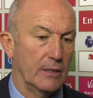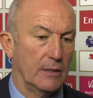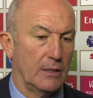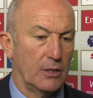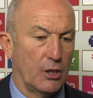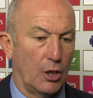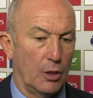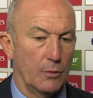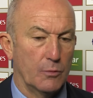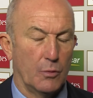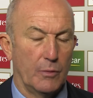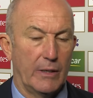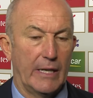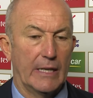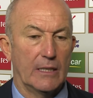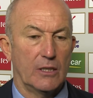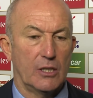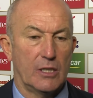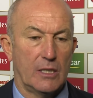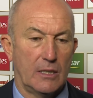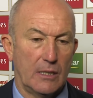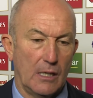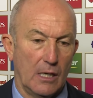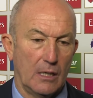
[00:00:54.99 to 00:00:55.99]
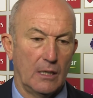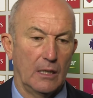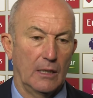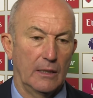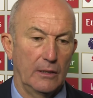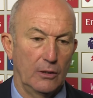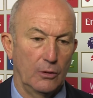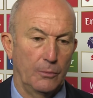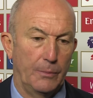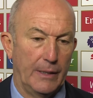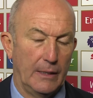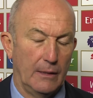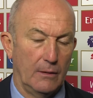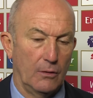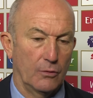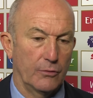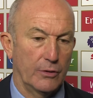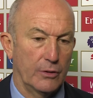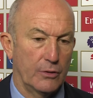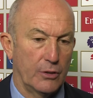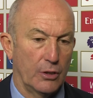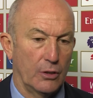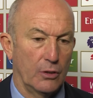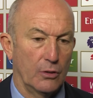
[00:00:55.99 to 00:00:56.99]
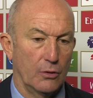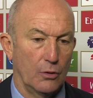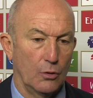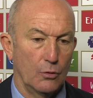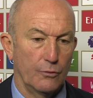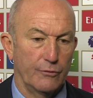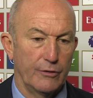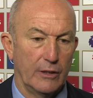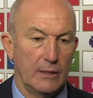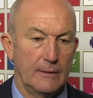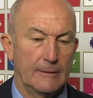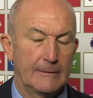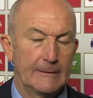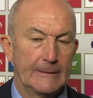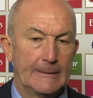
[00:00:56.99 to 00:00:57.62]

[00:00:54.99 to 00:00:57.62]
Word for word: At times we get stuck a little bit on the turnover.